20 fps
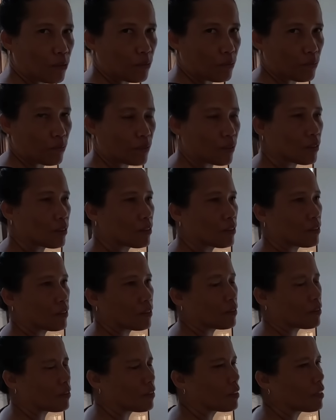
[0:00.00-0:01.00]
So you've got a
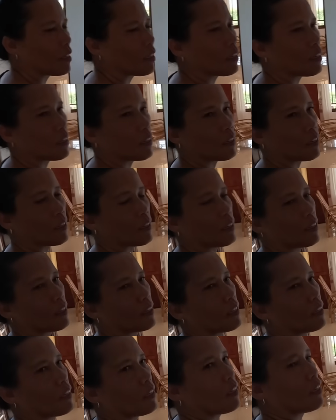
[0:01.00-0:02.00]
bedroom there, people
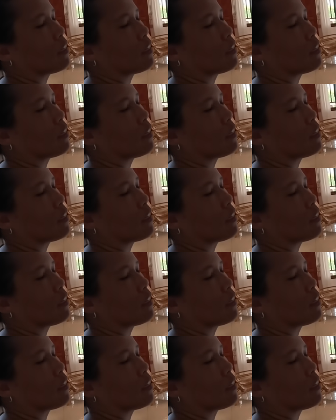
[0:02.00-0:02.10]
sleep